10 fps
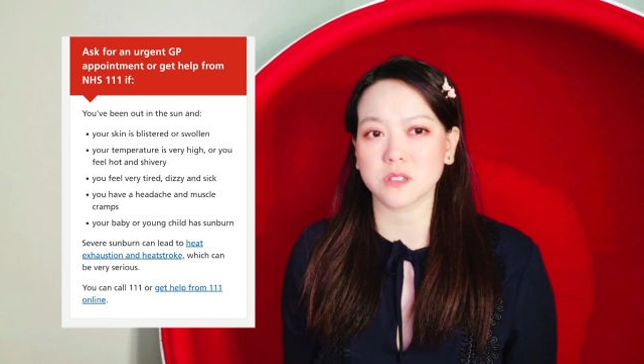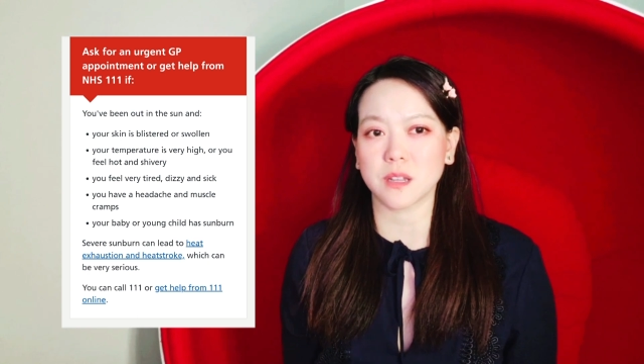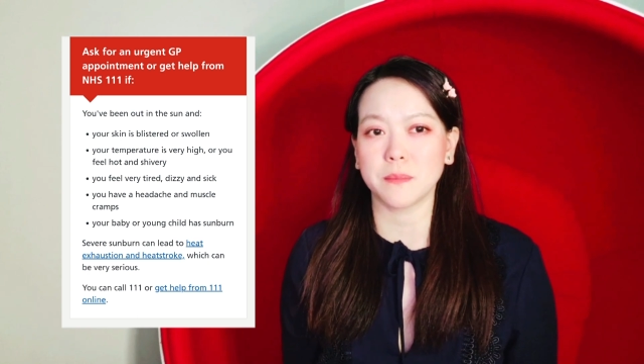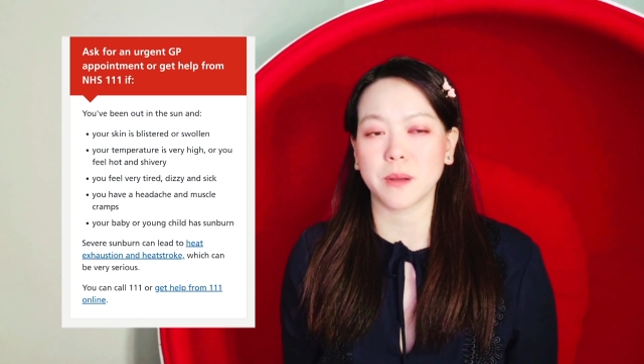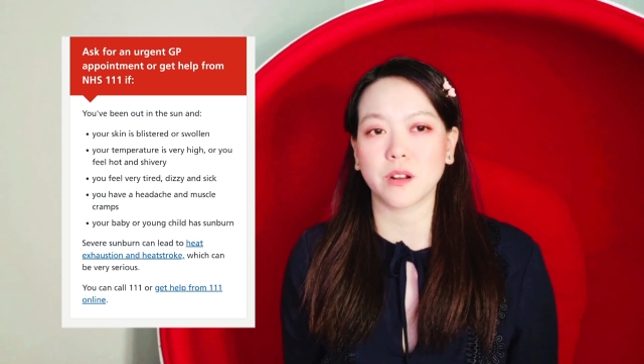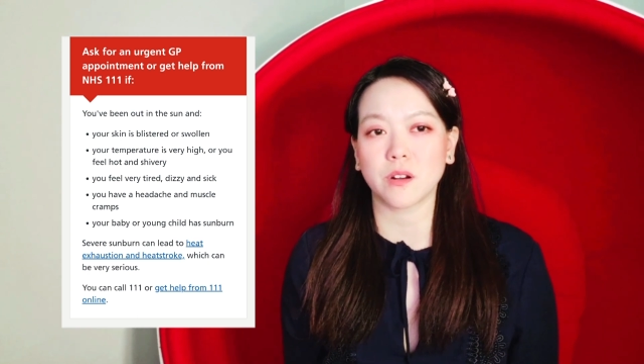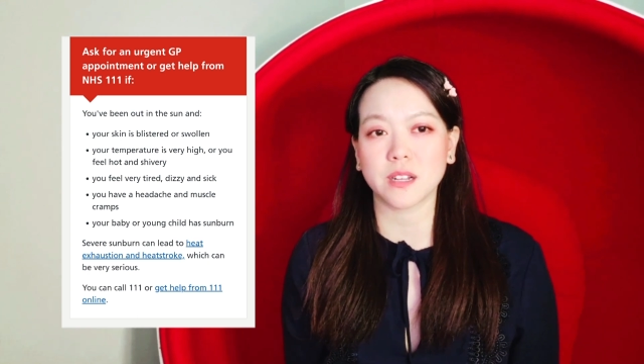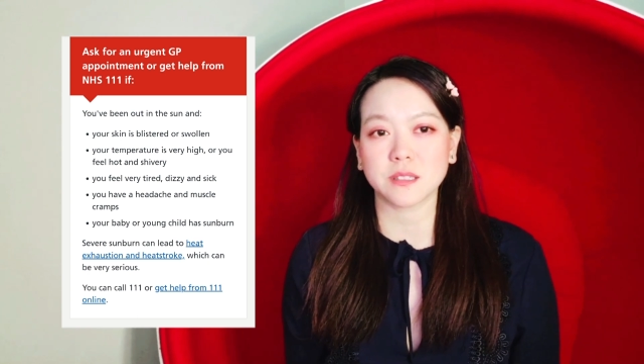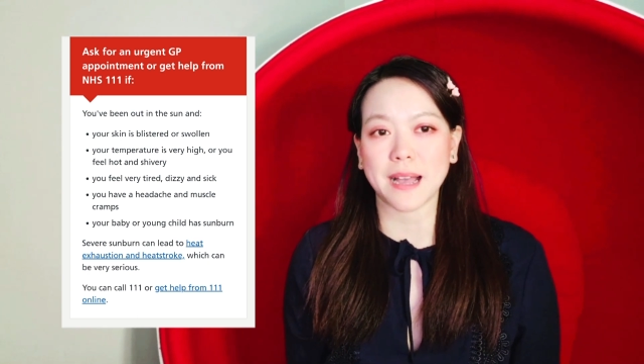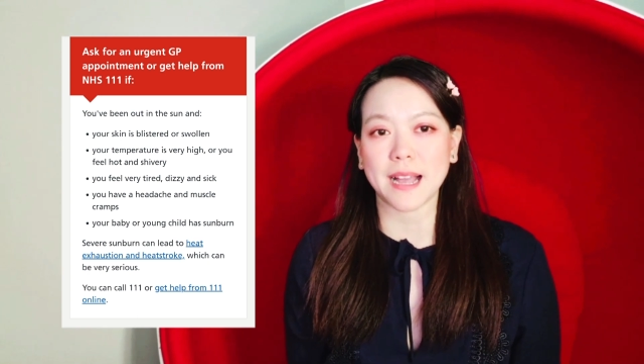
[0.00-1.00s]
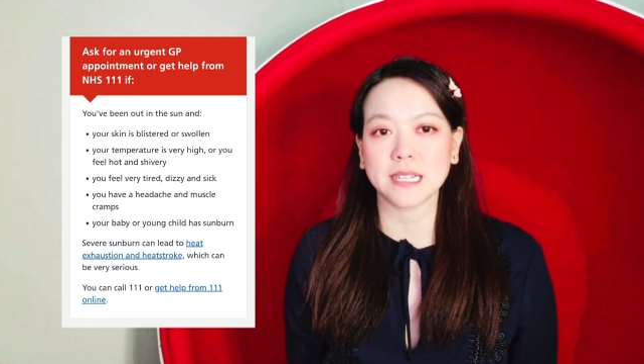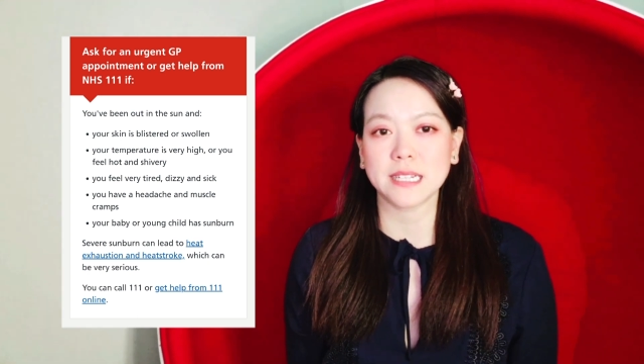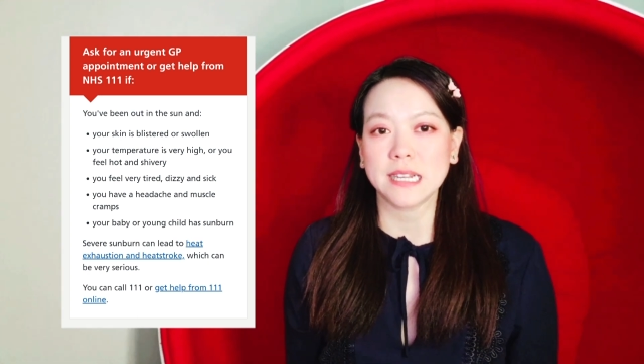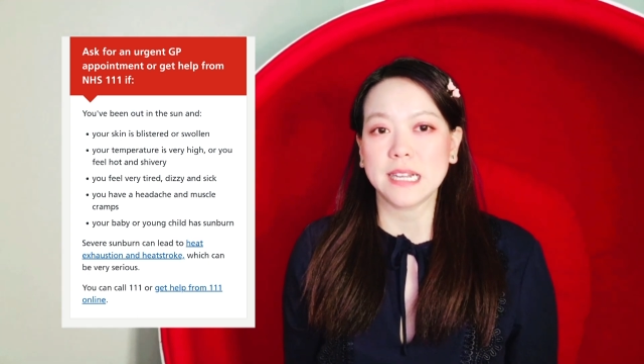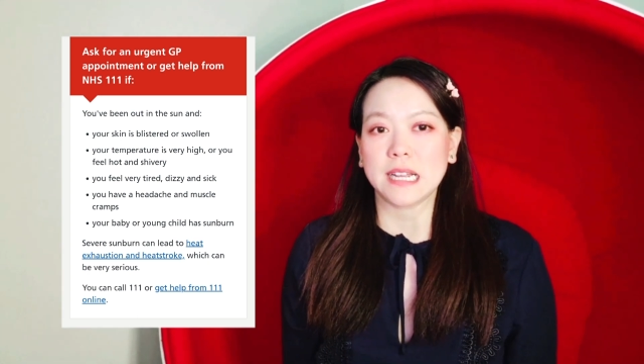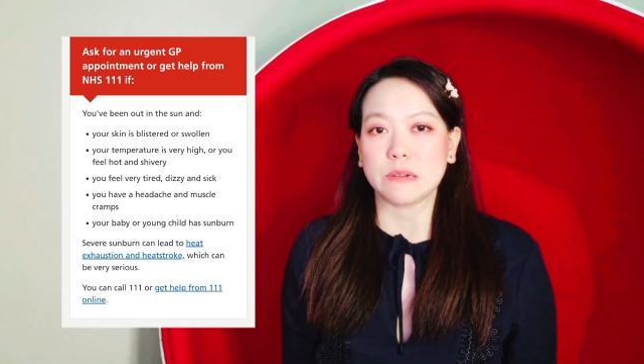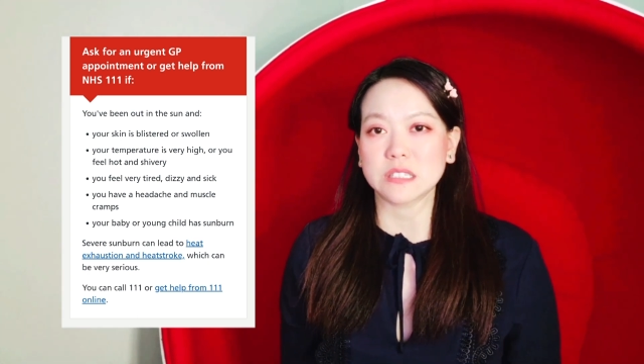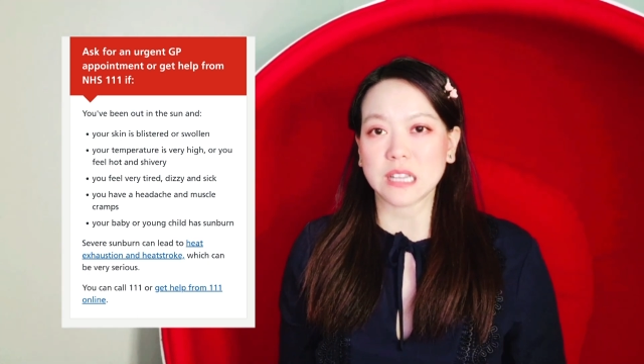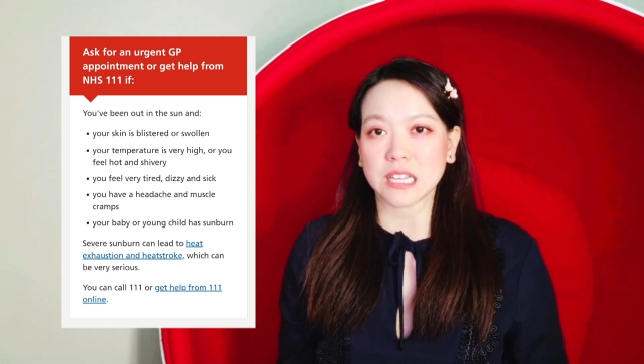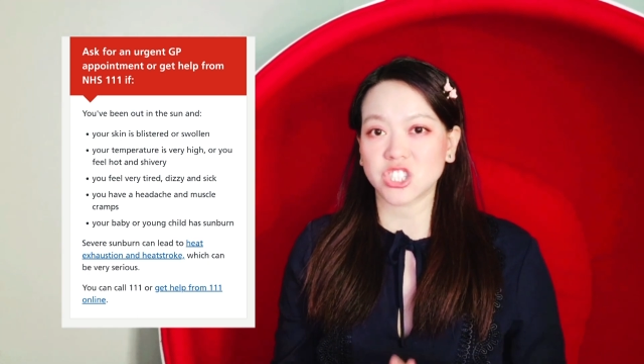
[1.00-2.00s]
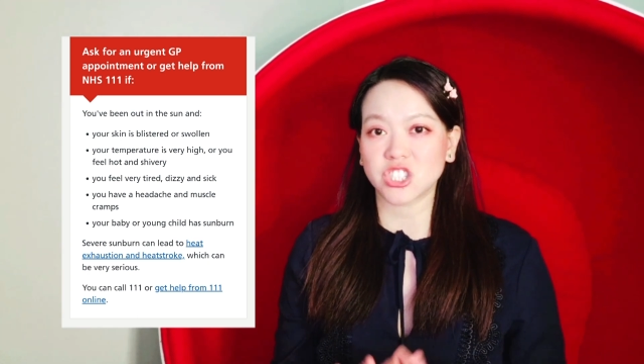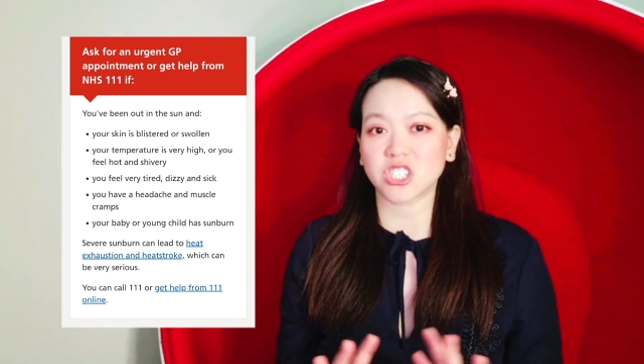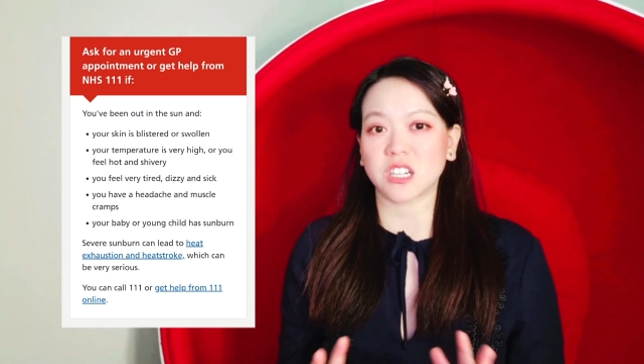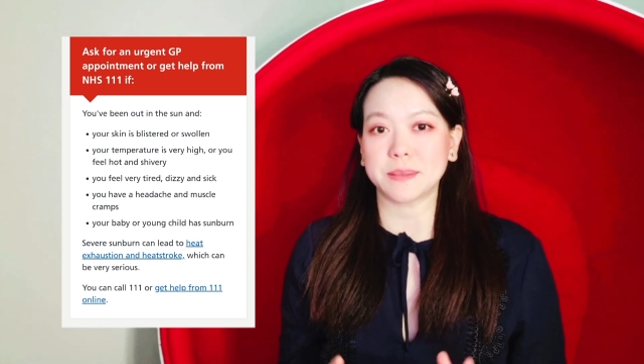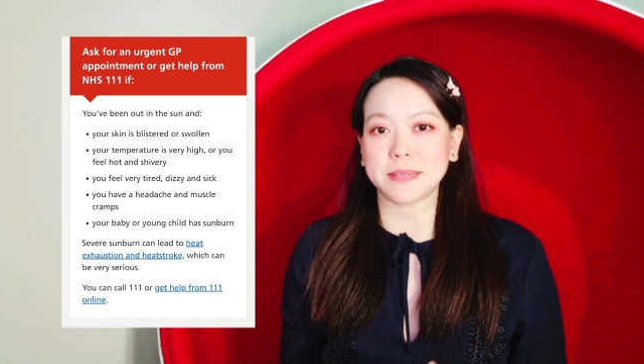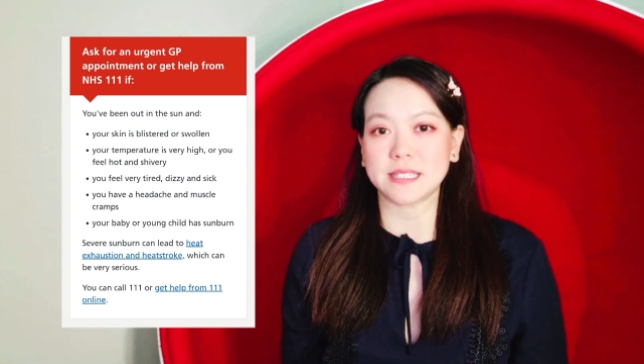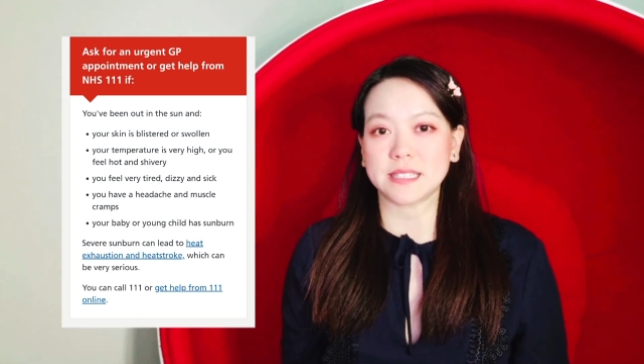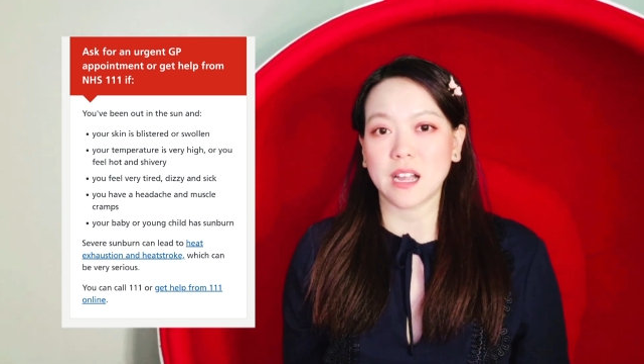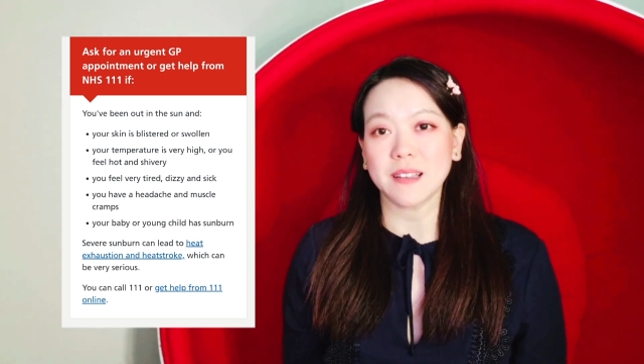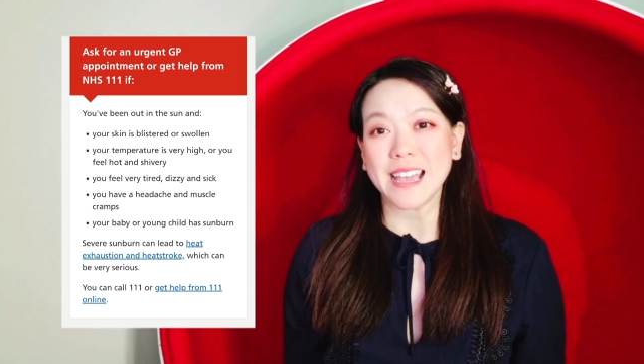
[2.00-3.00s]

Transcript: sunburn on his back, and it was like a giant blister.